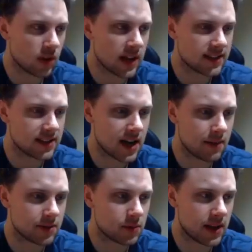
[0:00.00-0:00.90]
last
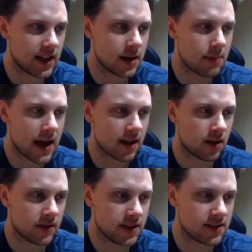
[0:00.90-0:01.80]
time so we can get a bag
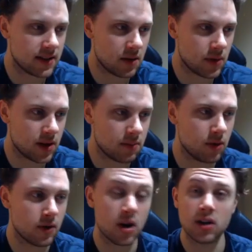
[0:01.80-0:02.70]
on this, and then we can
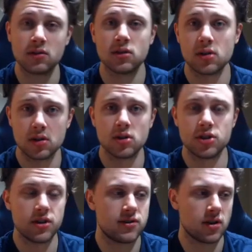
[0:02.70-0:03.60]
move on
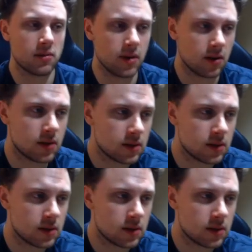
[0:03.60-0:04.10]
to the turbo.